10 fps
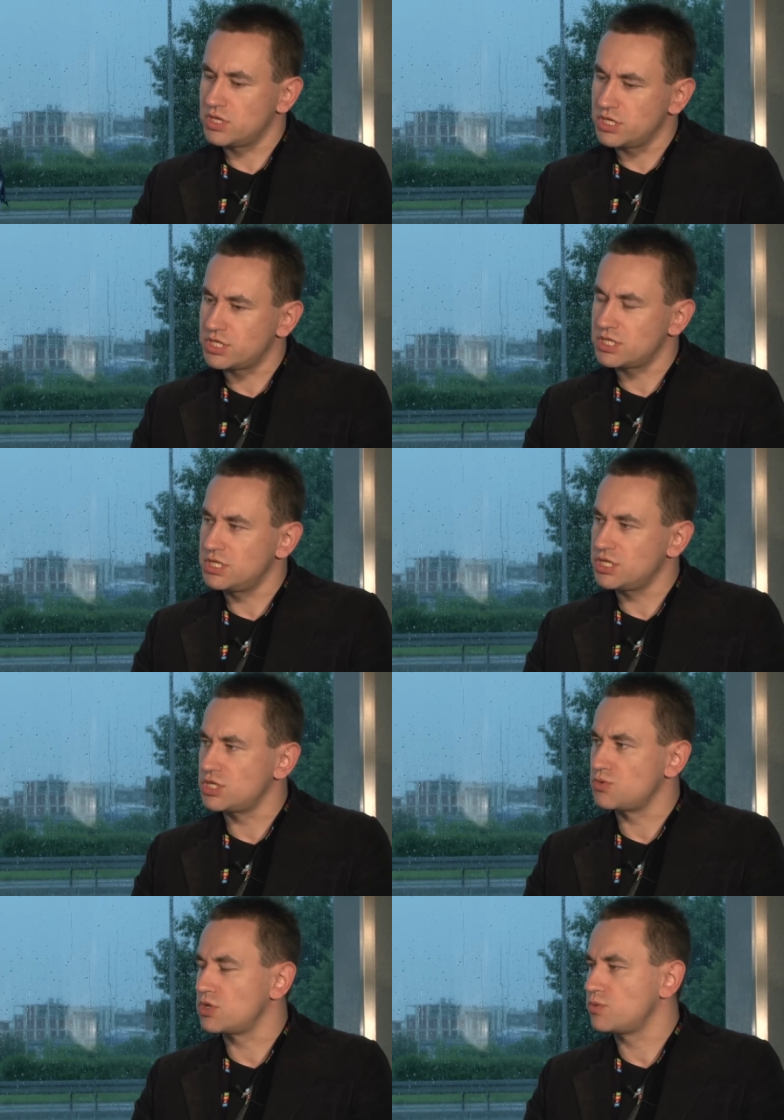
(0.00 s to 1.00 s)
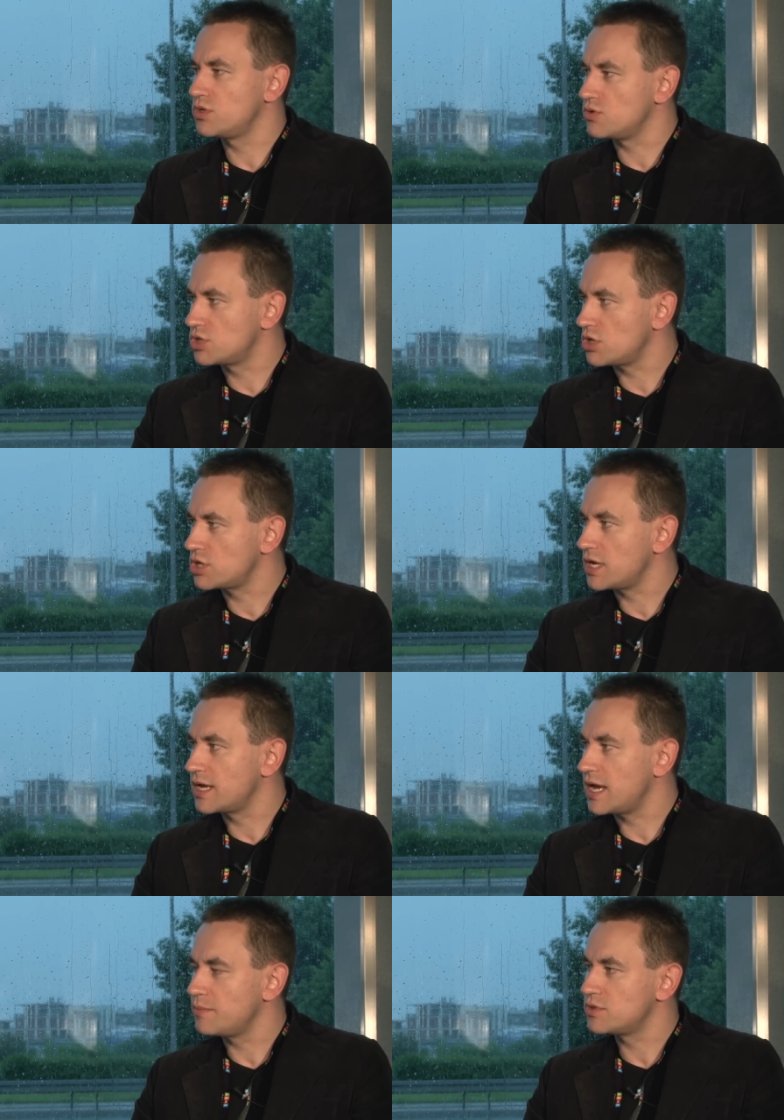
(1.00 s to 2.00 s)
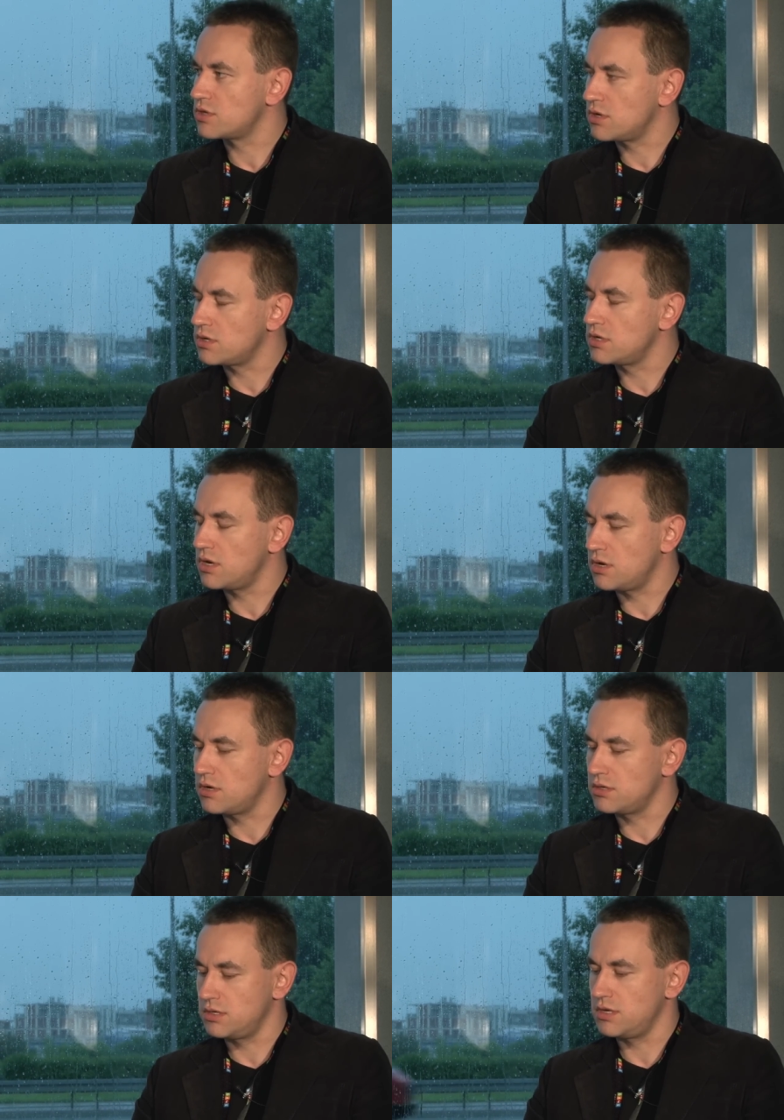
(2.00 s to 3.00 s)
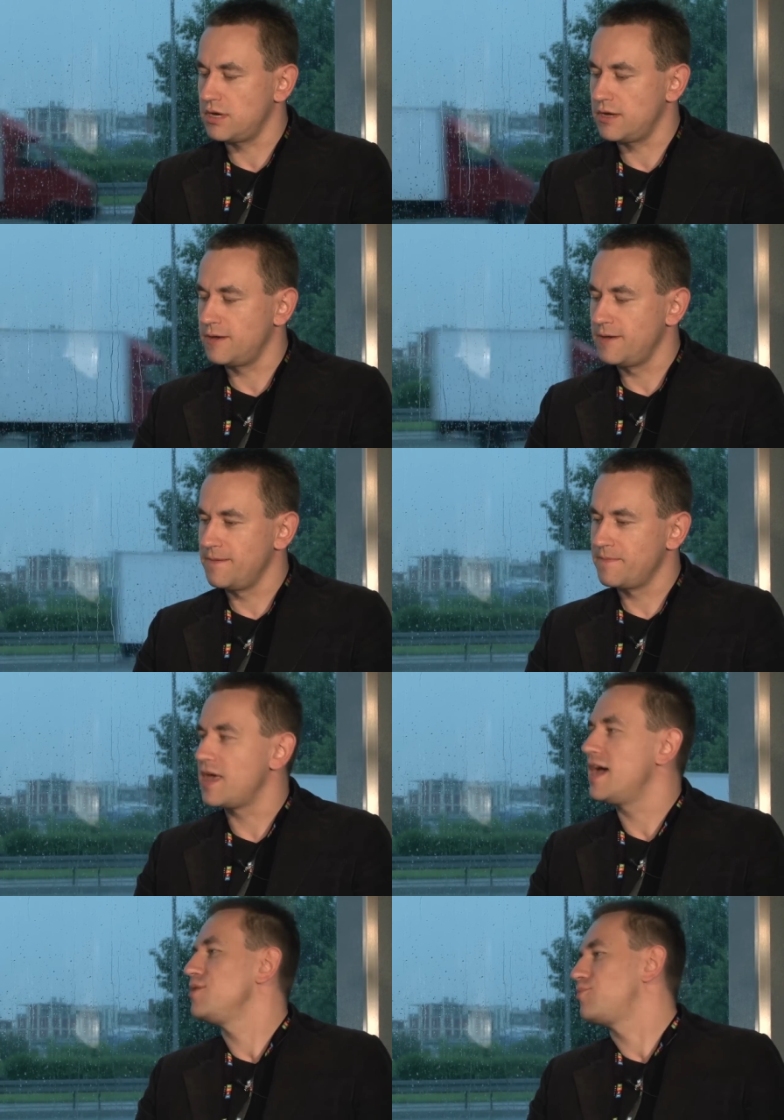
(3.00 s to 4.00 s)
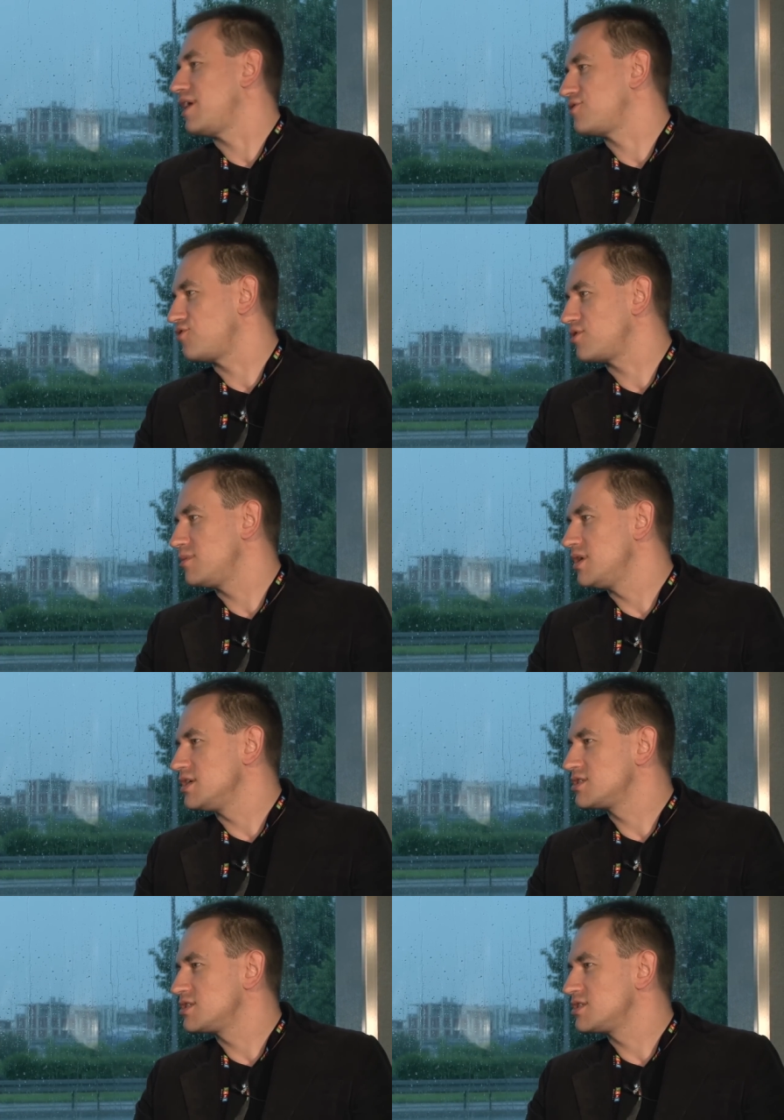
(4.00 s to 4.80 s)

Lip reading: this is what we do, social games on any platform.